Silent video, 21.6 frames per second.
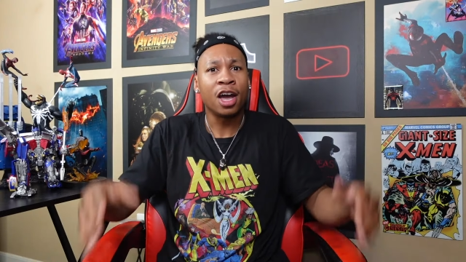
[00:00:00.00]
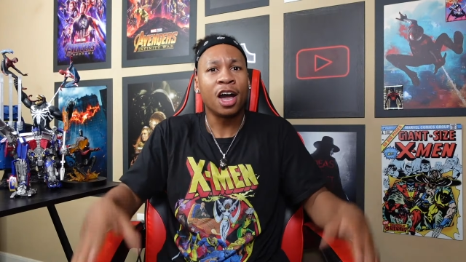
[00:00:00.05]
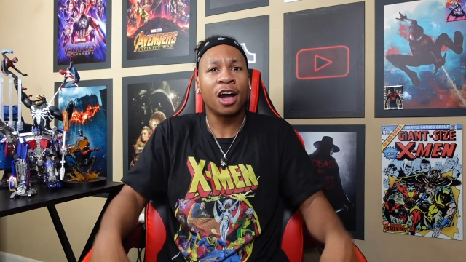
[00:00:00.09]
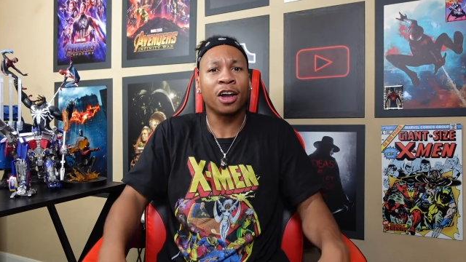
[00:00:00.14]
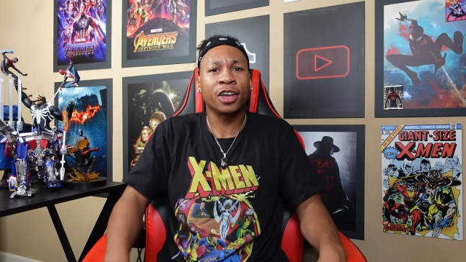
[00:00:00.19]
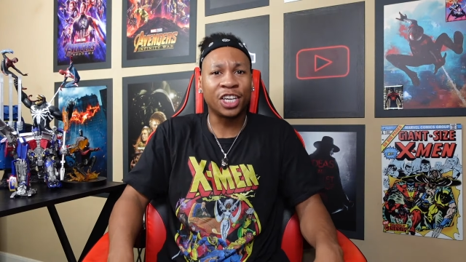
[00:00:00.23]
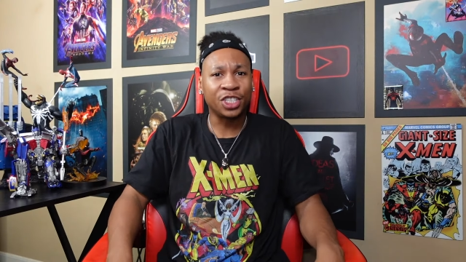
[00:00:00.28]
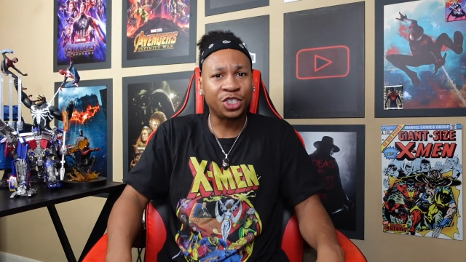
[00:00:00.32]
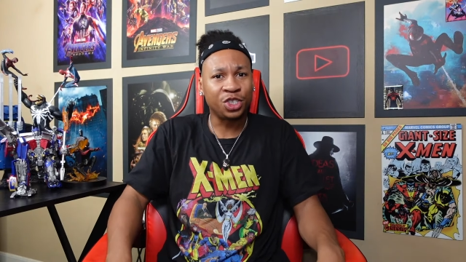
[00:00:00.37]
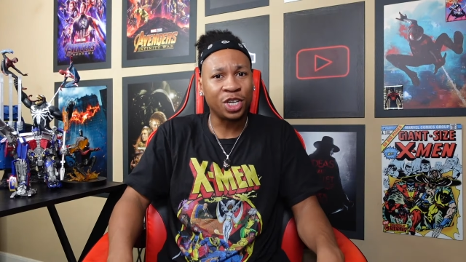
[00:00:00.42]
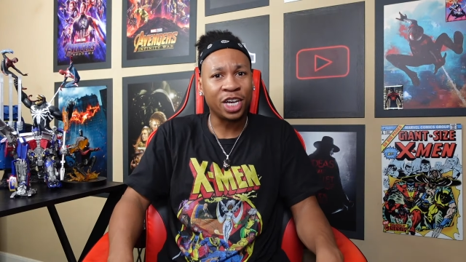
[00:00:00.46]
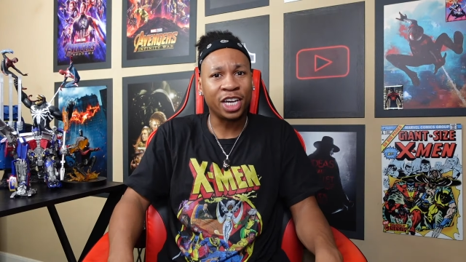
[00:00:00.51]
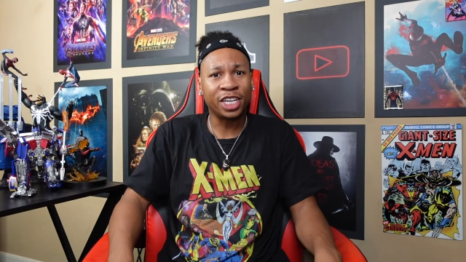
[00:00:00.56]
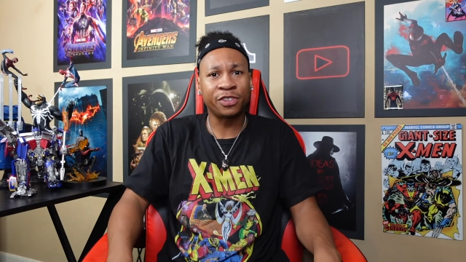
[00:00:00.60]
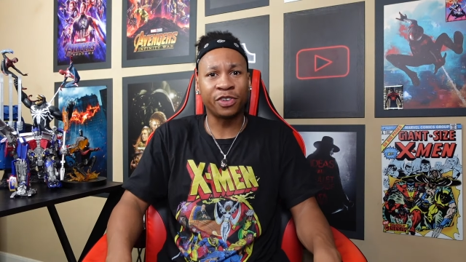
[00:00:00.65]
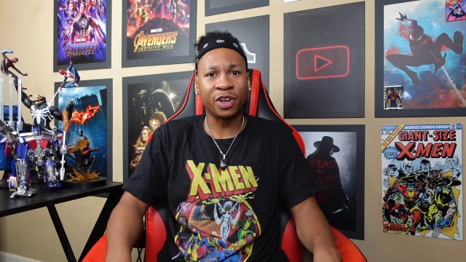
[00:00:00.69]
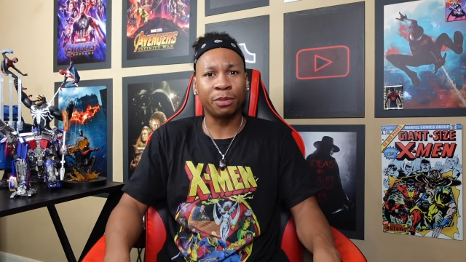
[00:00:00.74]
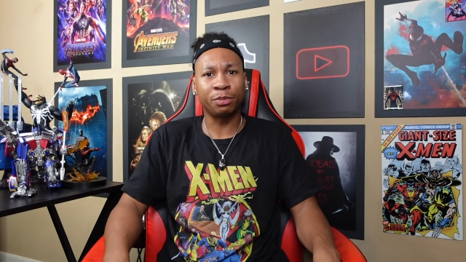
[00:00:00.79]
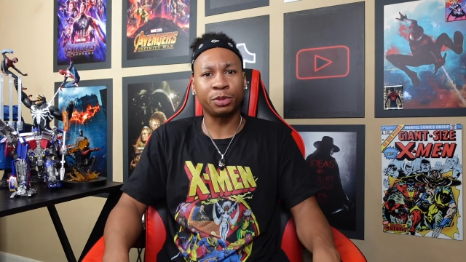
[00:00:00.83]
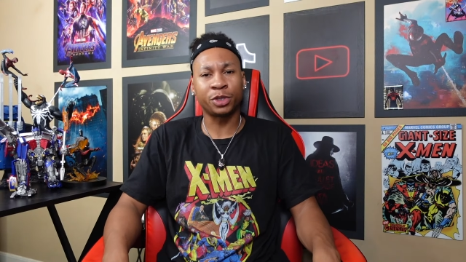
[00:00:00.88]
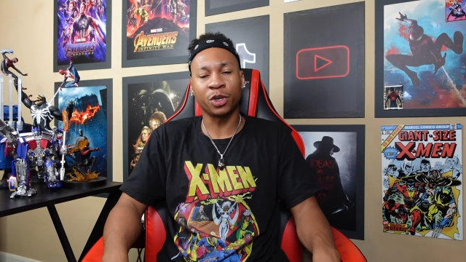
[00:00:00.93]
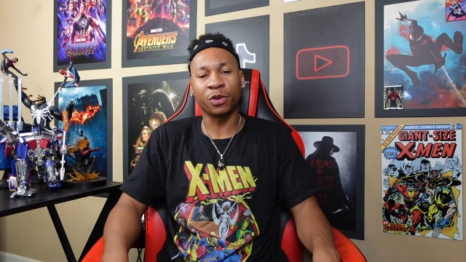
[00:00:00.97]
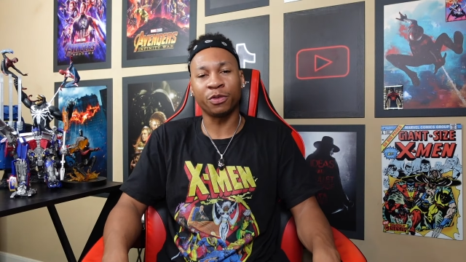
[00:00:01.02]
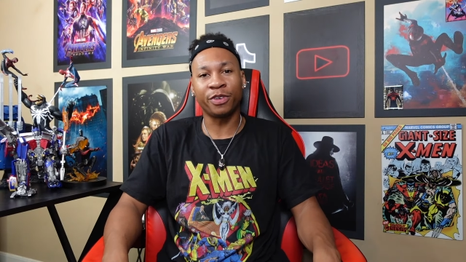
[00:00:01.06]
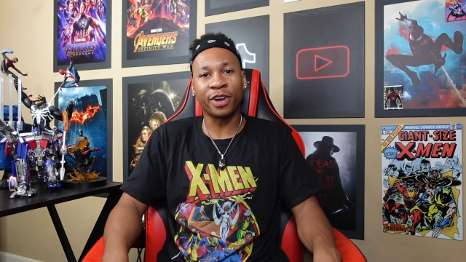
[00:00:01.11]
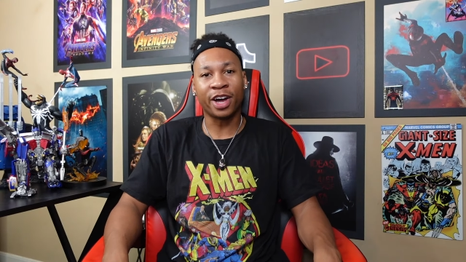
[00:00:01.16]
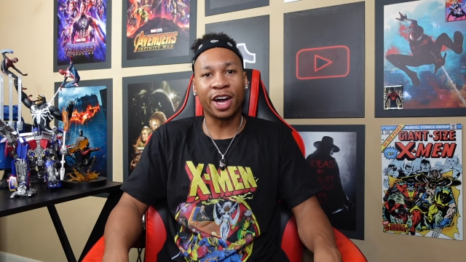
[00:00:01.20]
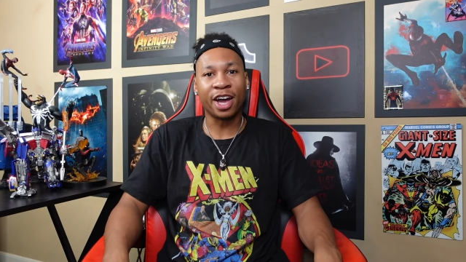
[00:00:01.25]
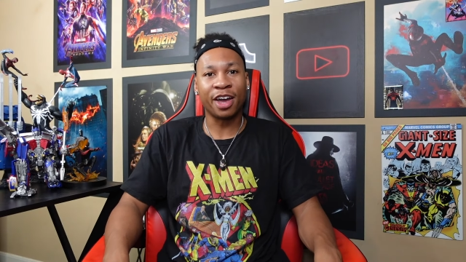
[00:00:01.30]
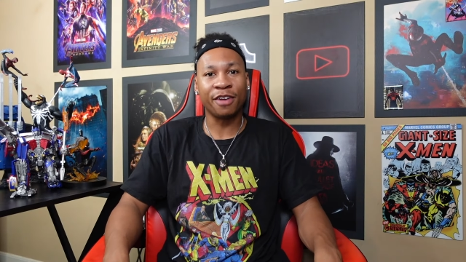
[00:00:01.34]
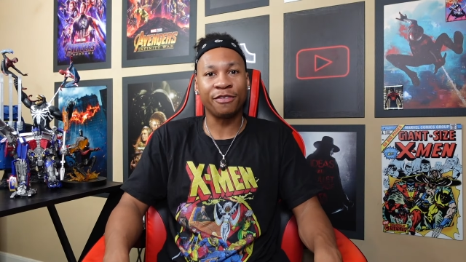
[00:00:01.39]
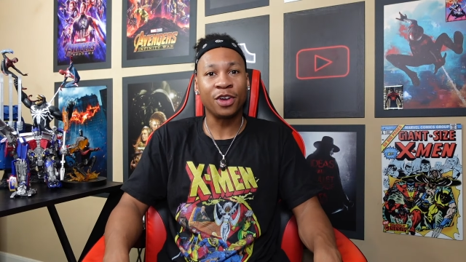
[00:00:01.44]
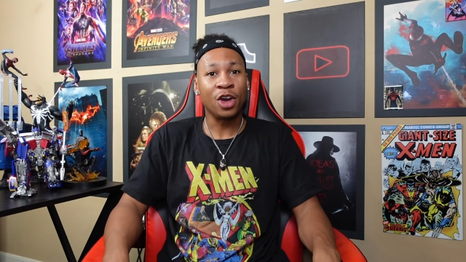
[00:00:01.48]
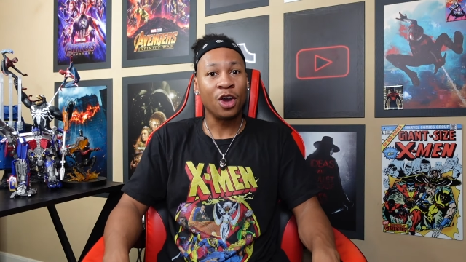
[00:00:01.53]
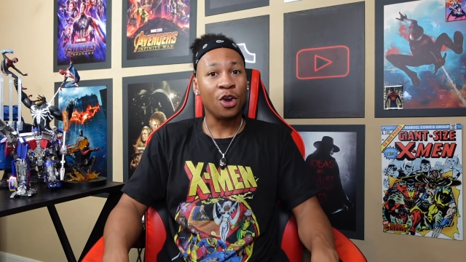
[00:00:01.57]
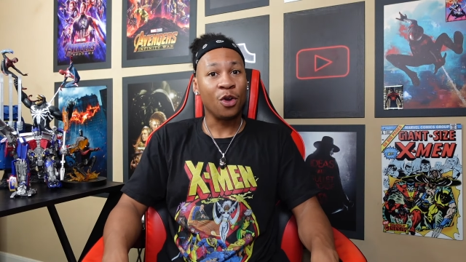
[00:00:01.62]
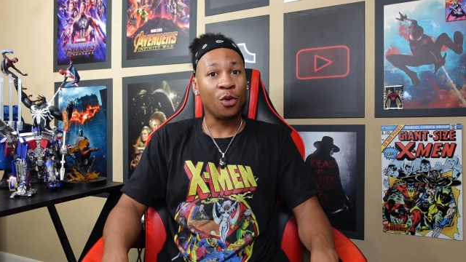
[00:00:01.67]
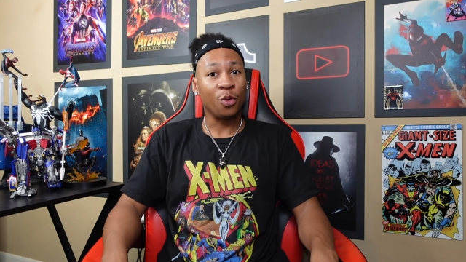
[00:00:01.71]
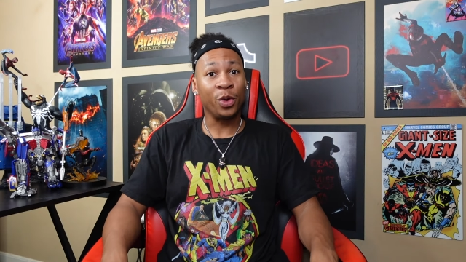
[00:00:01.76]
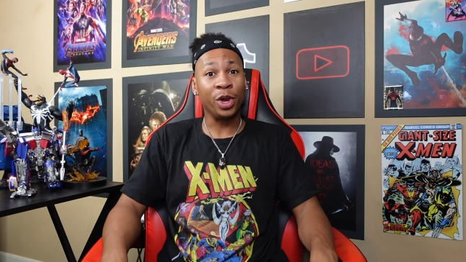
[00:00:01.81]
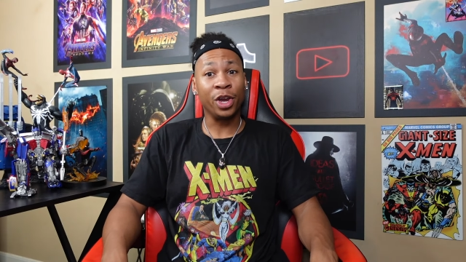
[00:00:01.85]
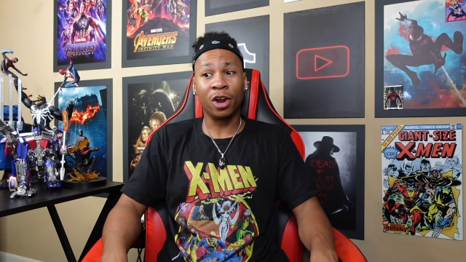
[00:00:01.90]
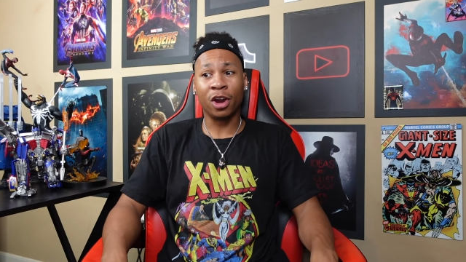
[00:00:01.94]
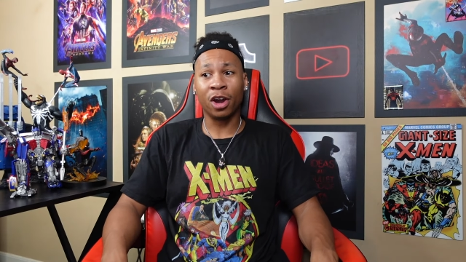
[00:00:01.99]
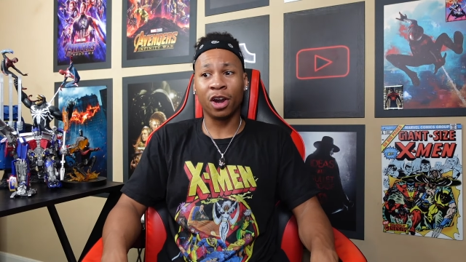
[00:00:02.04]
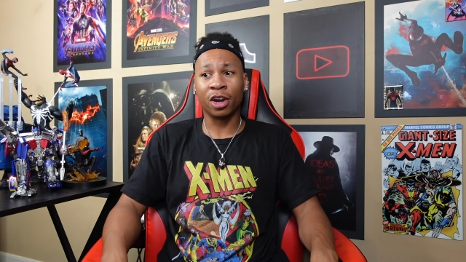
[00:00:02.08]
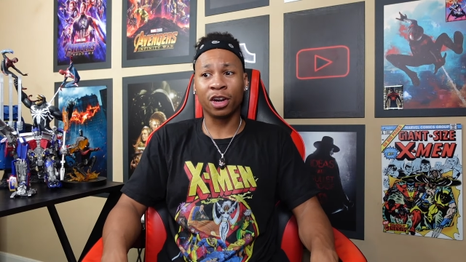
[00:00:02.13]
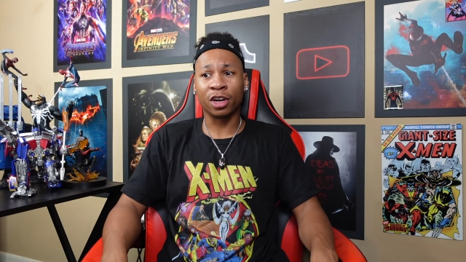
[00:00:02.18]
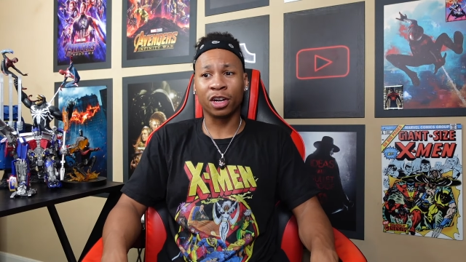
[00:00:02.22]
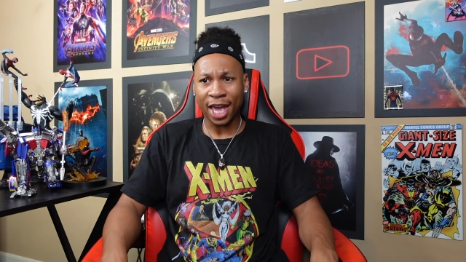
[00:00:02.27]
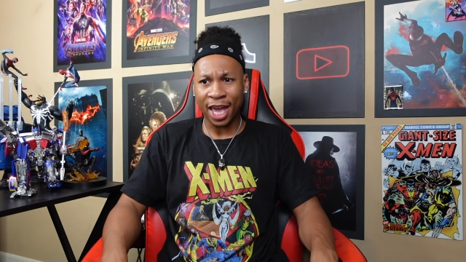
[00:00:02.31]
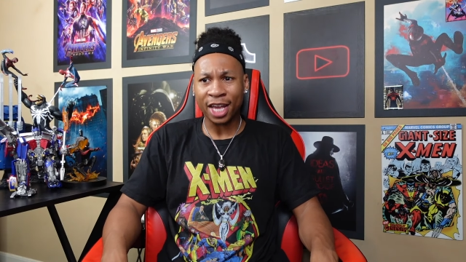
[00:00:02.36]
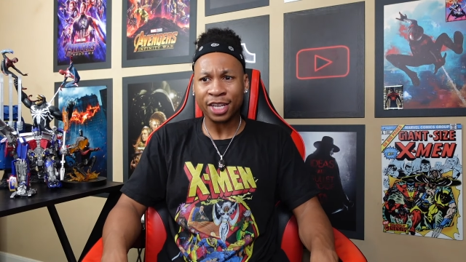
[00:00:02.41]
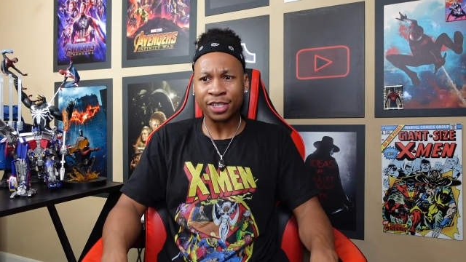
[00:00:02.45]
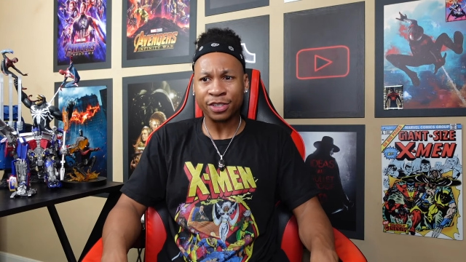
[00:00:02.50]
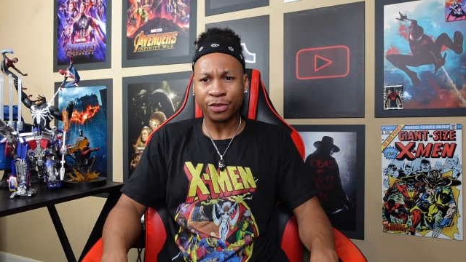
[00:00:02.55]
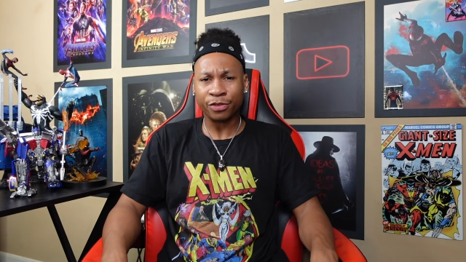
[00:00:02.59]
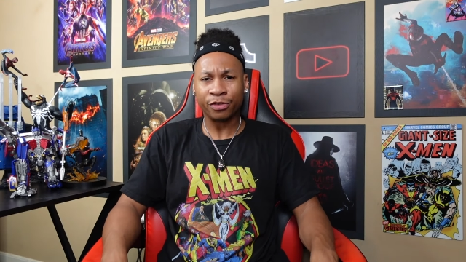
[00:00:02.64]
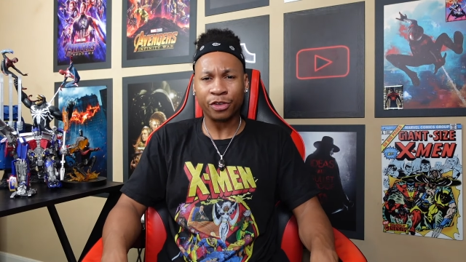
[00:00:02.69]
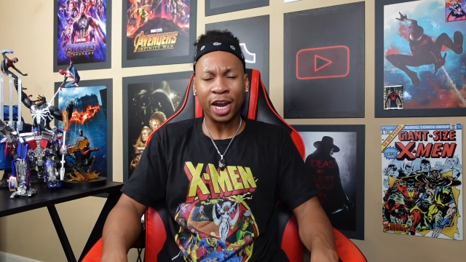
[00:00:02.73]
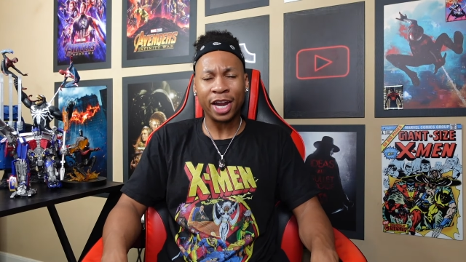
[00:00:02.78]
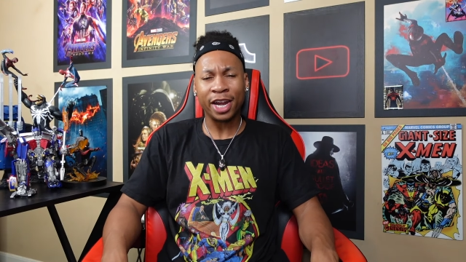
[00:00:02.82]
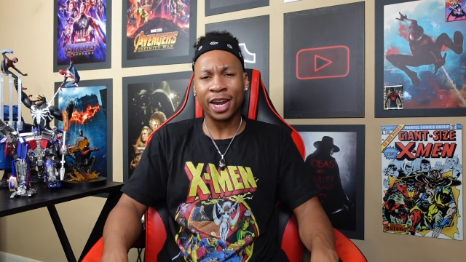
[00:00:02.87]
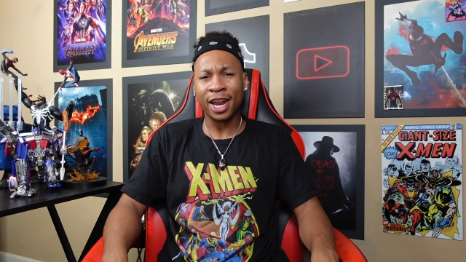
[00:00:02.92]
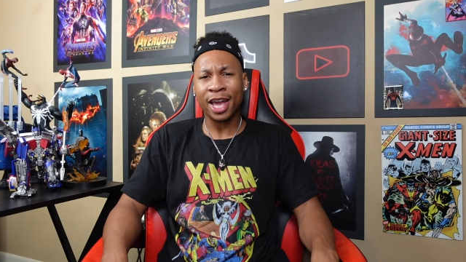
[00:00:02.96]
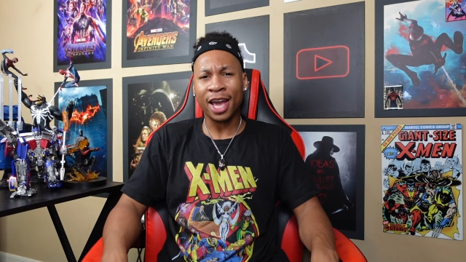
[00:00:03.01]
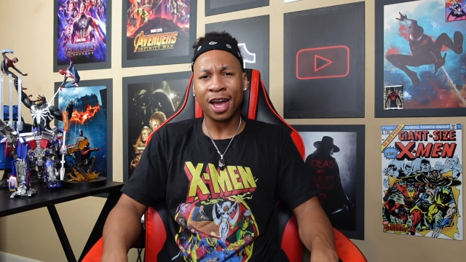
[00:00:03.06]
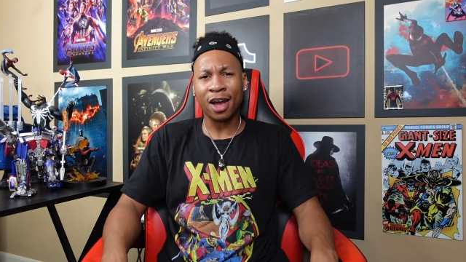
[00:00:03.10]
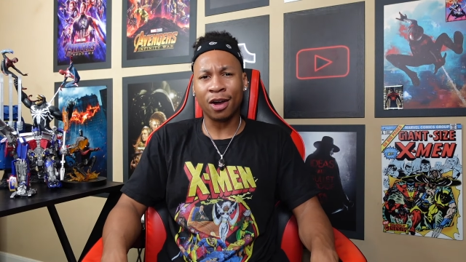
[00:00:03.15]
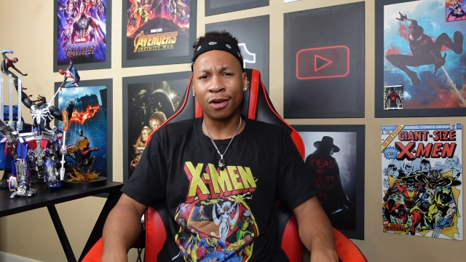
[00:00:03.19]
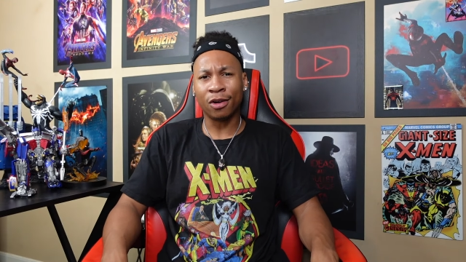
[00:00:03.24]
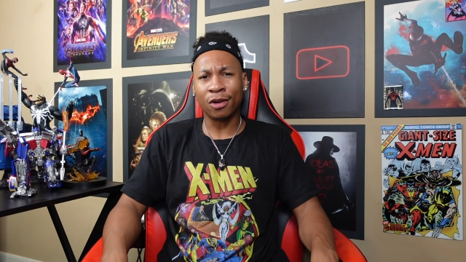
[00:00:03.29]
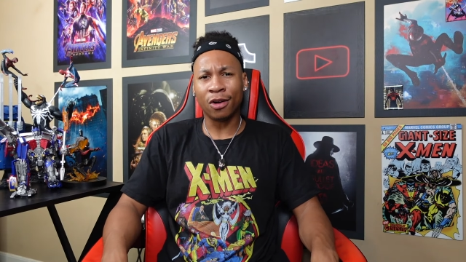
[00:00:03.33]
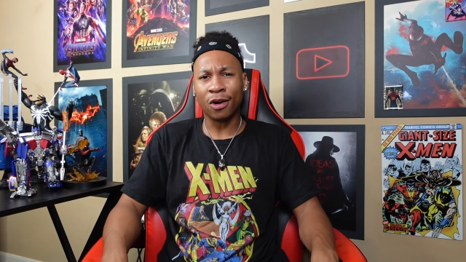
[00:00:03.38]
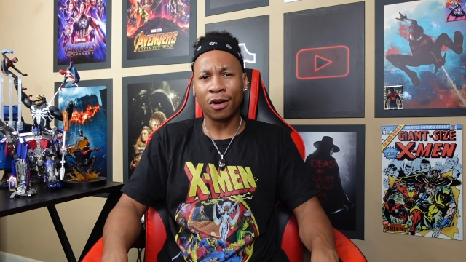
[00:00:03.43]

I'll catch you guys for episode 5. We are, as of right now,